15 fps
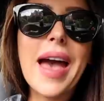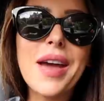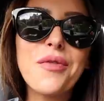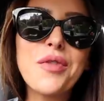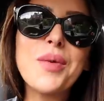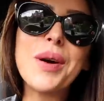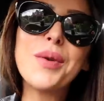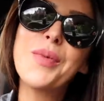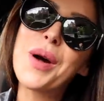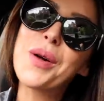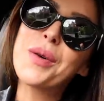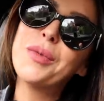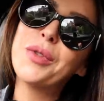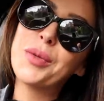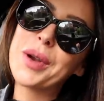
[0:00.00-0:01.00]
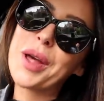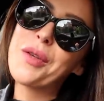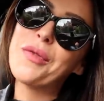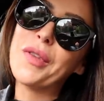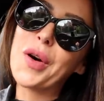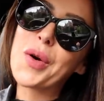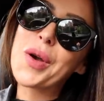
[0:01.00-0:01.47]
Hey everyone, welcome to
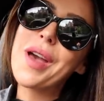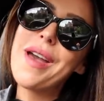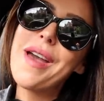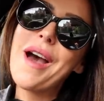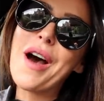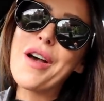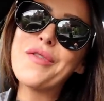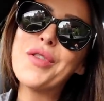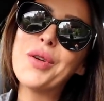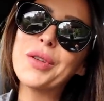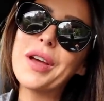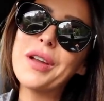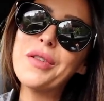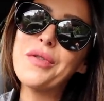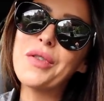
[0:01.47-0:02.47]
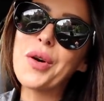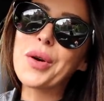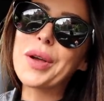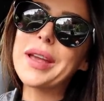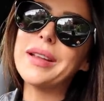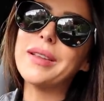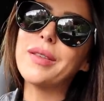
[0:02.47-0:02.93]
another vlog. I've not done a
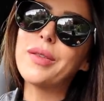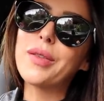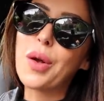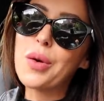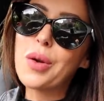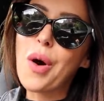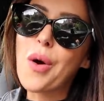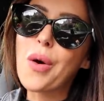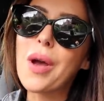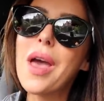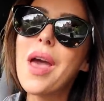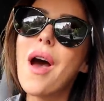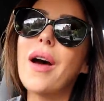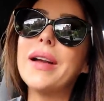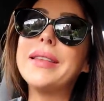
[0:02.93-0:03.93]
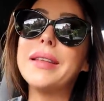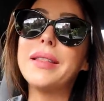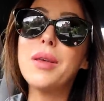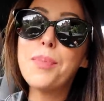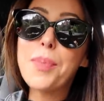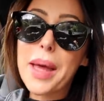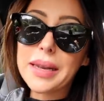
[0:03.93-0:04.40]
vlog in so long. I
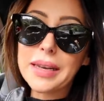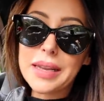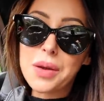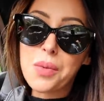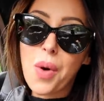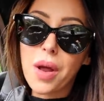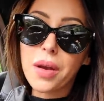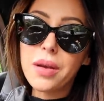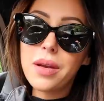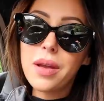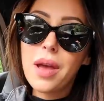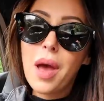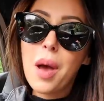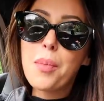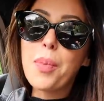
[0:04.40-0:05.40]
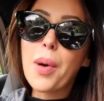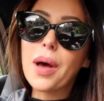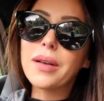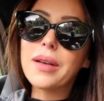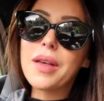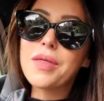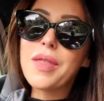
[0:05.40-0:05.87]
did the Bentley one,
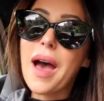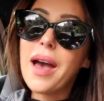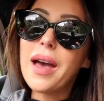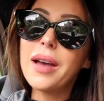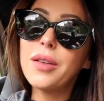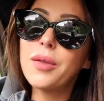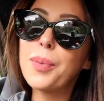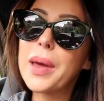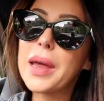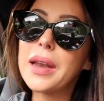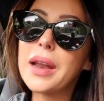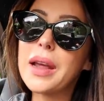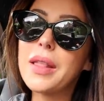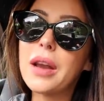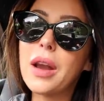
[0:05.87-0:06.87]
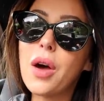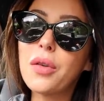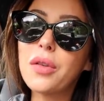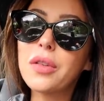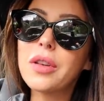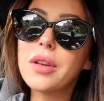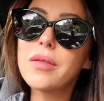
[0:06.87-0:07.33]
but that has been in the
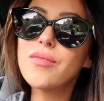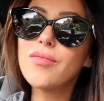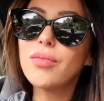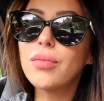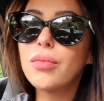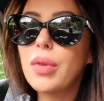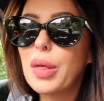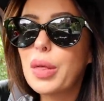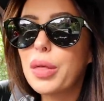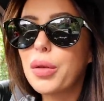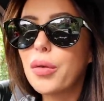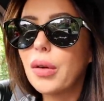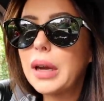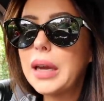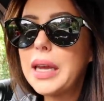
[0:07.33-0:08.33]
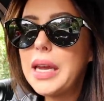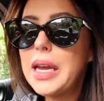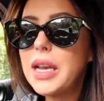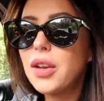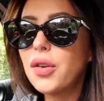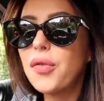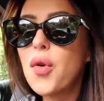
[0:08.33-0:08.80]
last
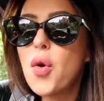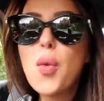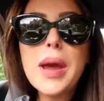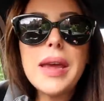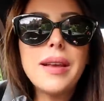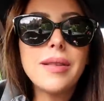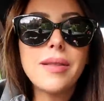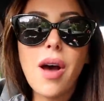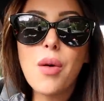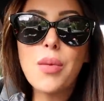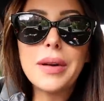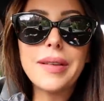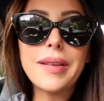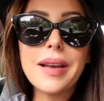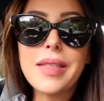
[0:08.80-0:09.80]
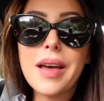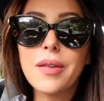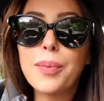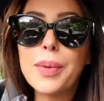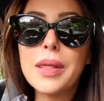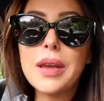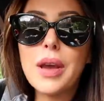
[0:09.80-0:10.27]
3 to 4 weeks. I would say
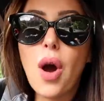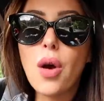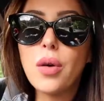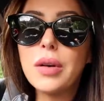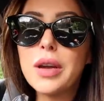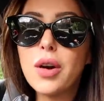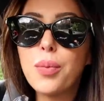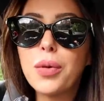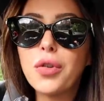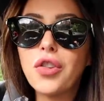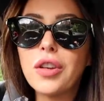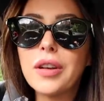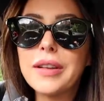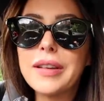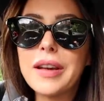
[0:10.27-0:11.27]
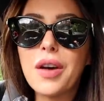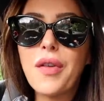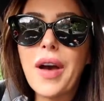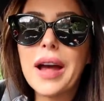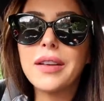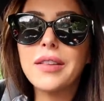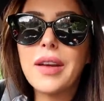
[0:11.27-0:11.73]
that's been the only opportunity
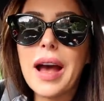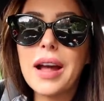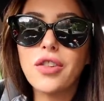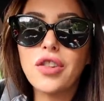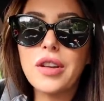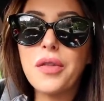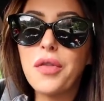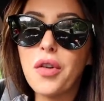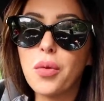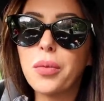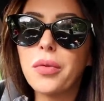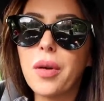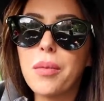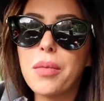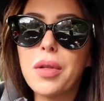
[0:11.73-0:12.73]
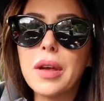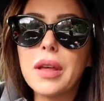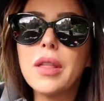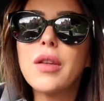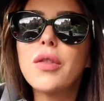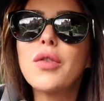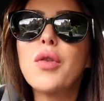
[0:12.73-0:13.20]
I've had to actually film
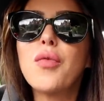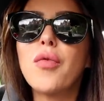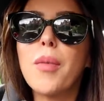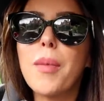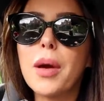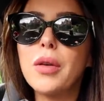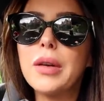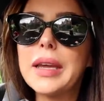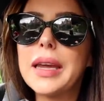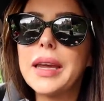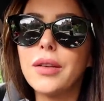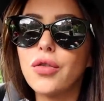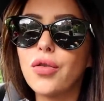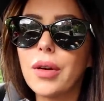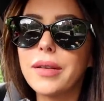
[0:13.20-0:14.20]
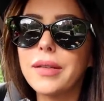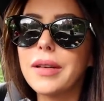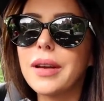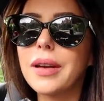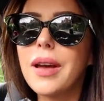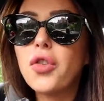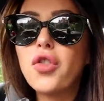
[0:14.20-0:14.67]
something that's remotely
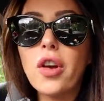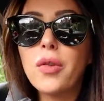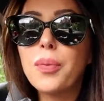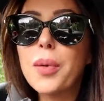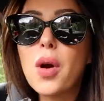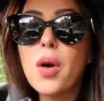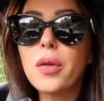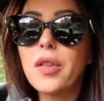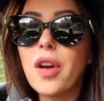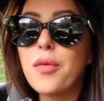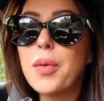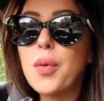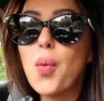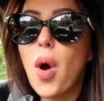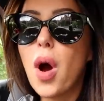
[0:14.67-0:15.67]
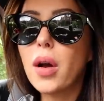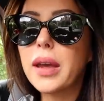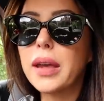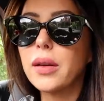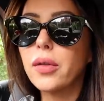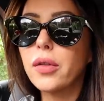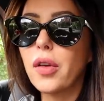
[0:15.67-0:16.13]
interesting, just because I've been
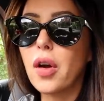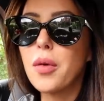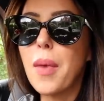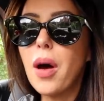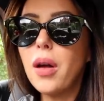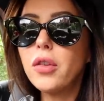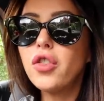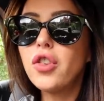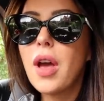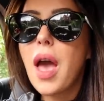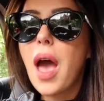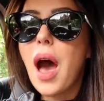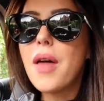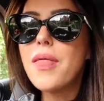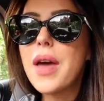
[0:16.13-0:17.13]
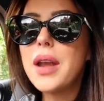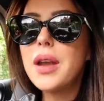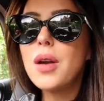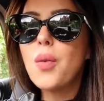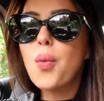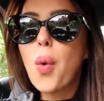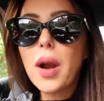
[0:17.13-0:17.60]
working so much. And
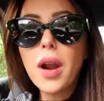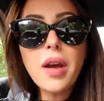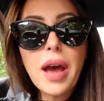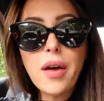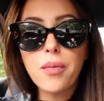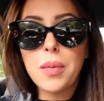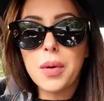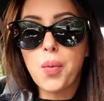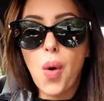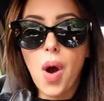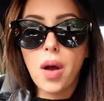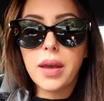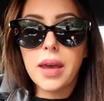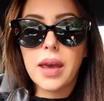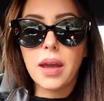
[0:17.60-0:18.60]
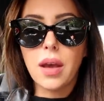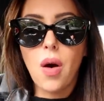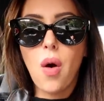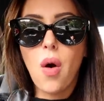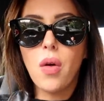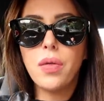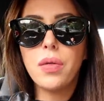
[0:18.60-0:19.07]
then when I haven't been
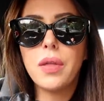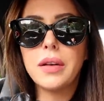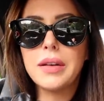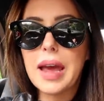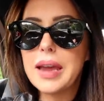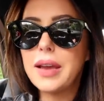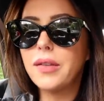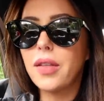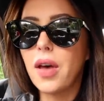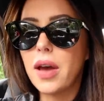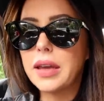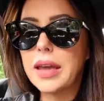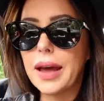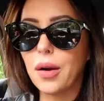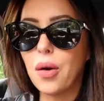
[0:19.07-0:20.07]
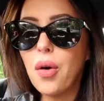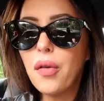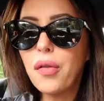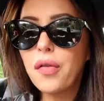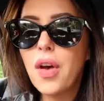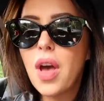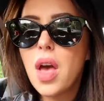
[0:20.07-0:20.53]
working, on the days that I get
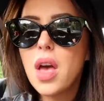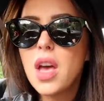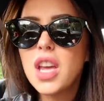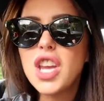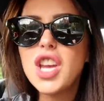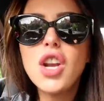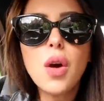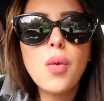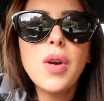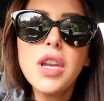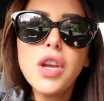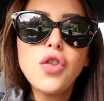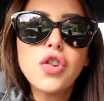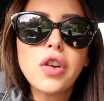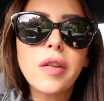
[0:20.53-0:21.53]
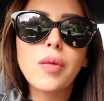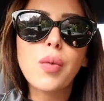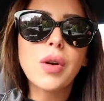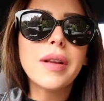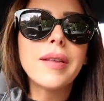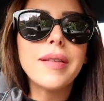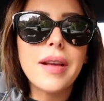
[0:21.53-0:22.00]
off, you know, when you just
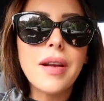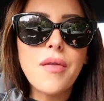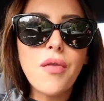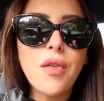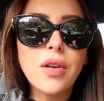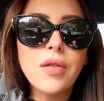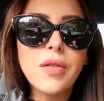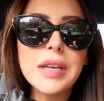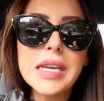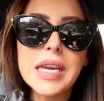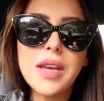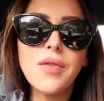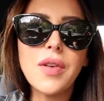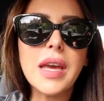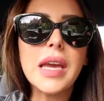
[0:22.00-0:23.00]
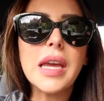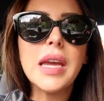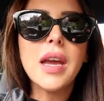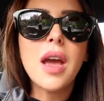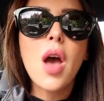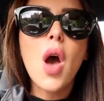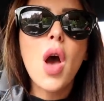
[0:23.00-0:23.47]
want to sit in front of the TV,